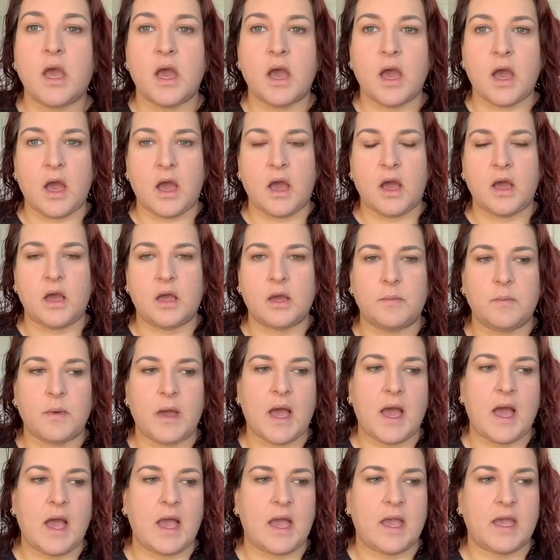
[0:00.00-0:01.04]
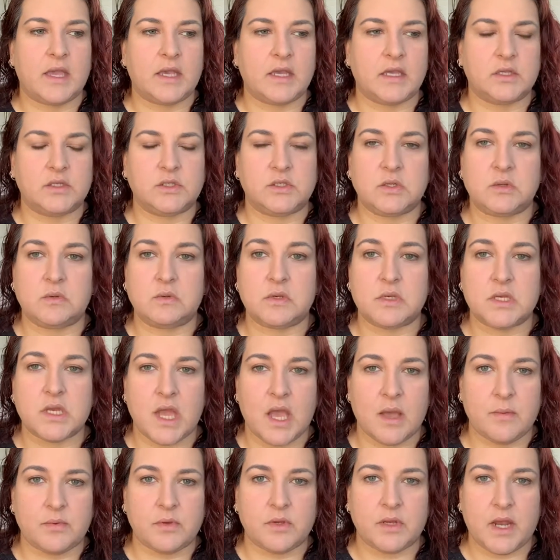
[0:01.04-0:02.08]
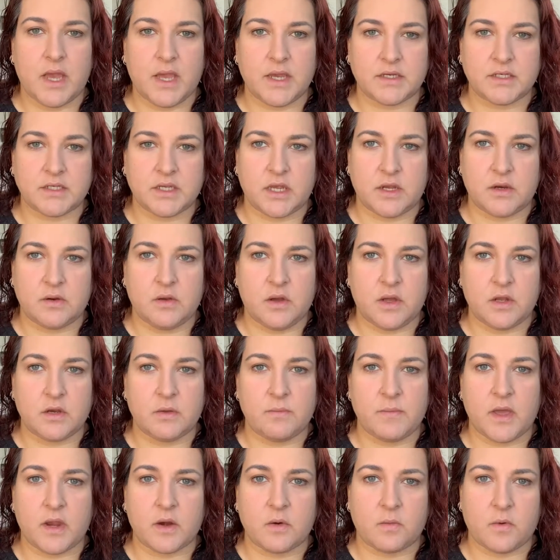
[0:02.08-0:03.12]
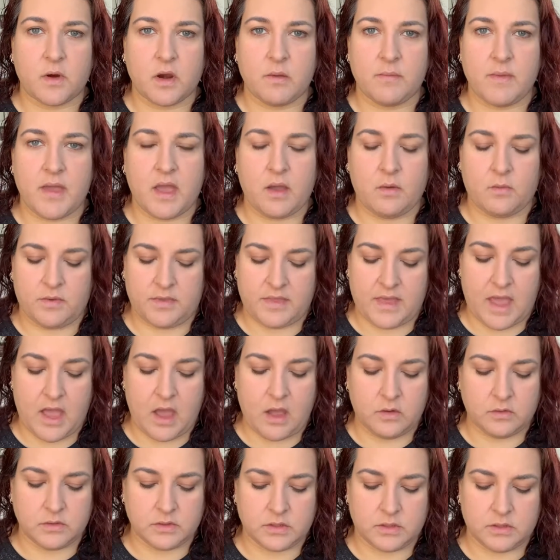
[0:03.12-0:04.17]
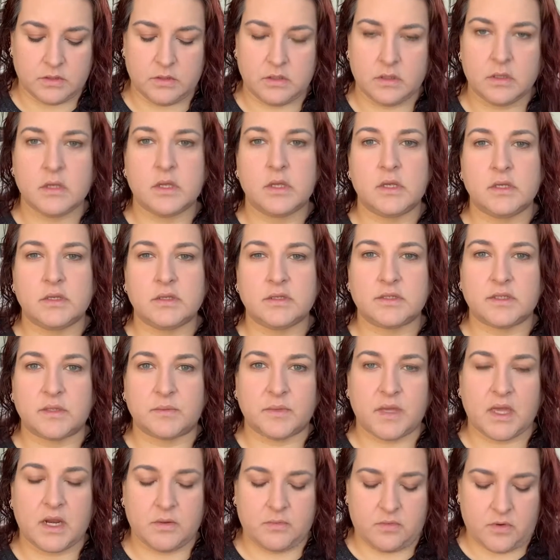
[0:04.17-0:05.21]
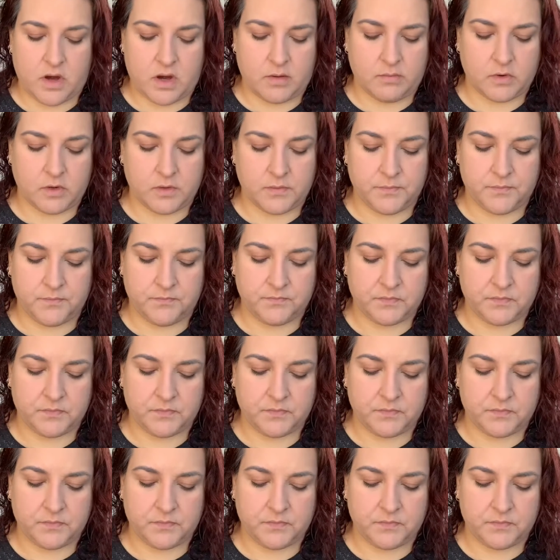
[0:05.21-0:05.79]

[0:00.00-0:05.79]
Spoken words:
I do not put eyeshadow on no matter where I'm at without some kind of primer.